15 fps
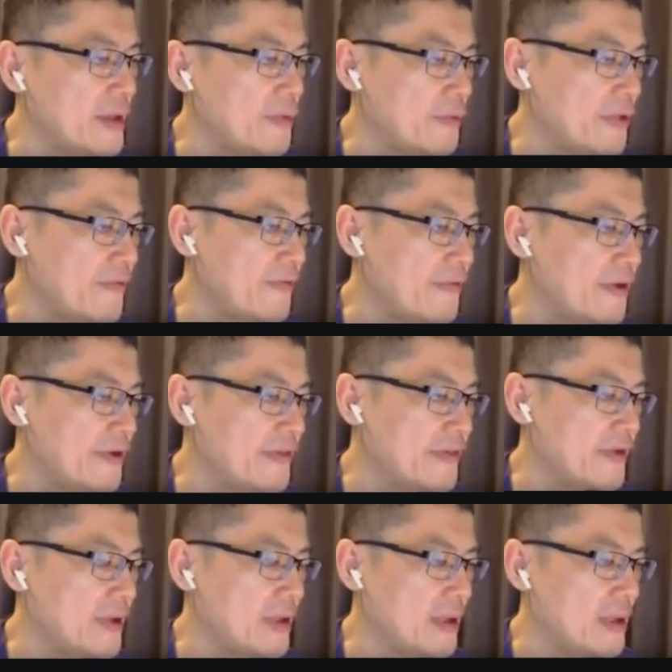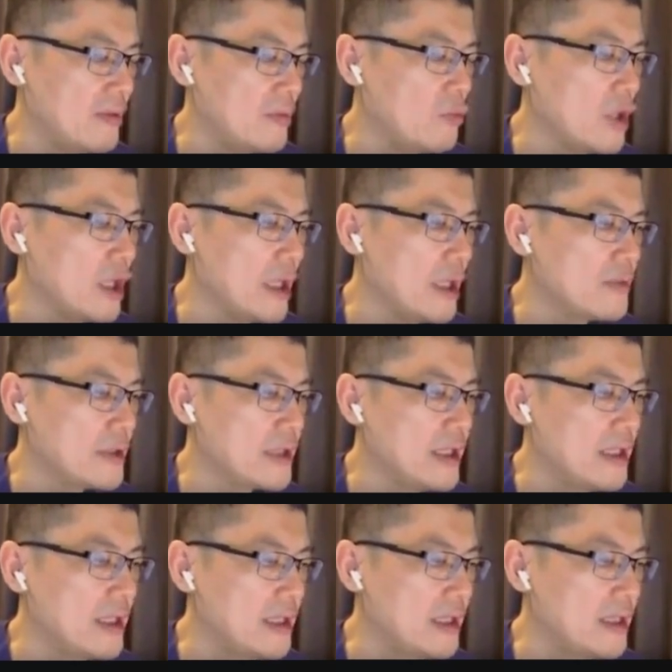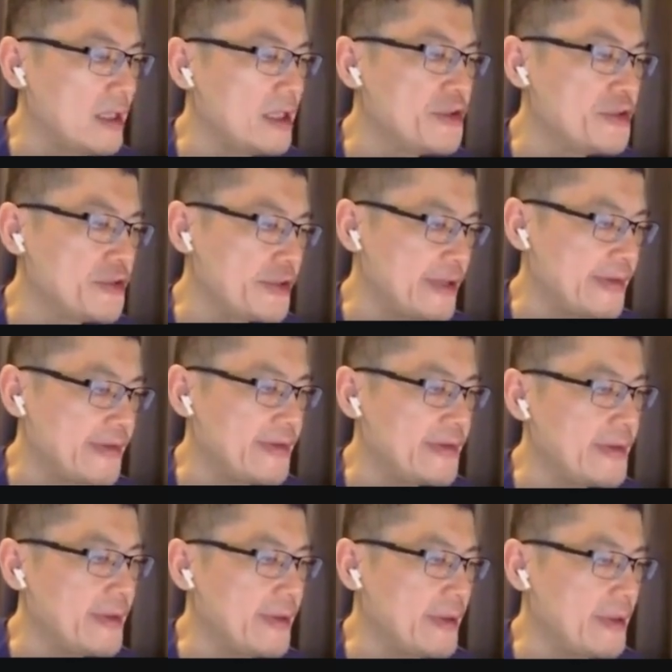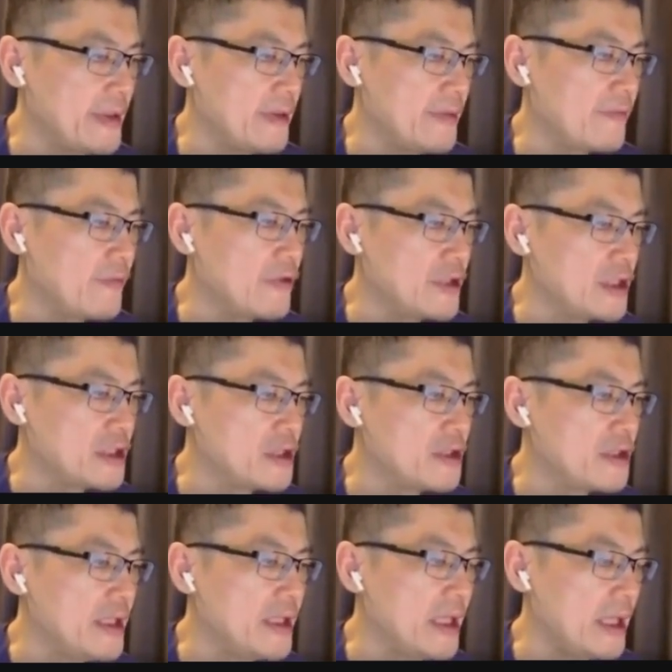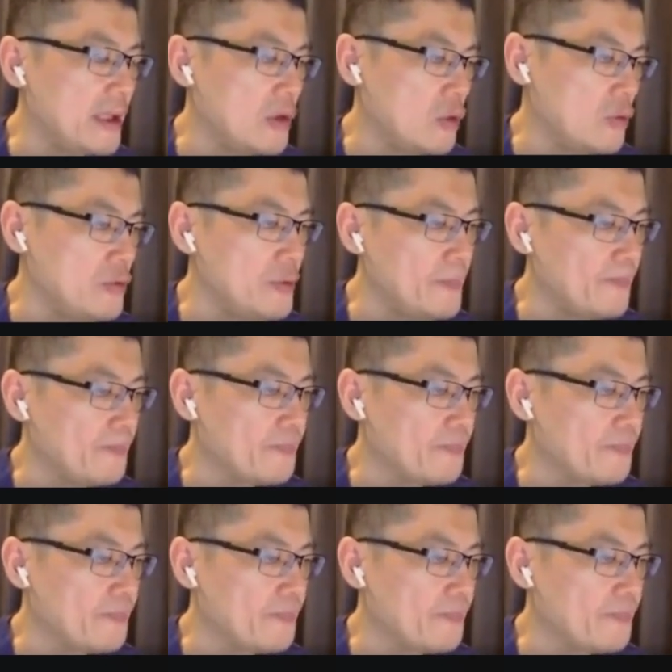we first work out the interest for the 30-day loan.